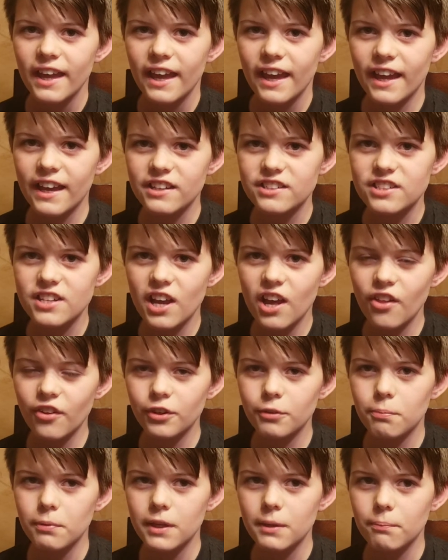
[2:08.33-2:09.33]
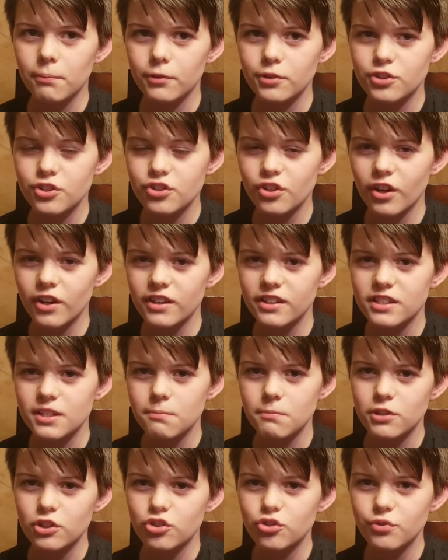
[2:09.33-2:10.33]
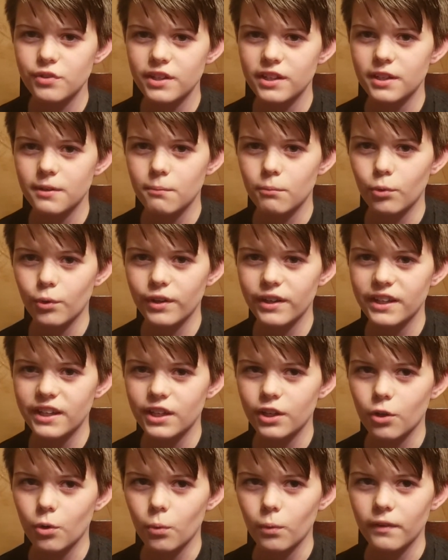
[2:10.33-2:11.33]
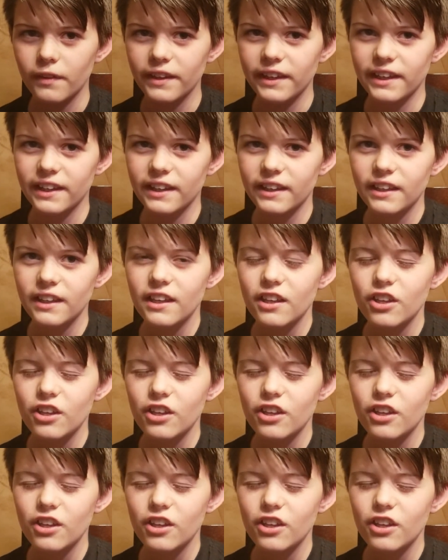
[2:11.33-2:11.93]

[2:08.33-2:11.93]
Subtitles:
and colored people are starting to be treated more equally.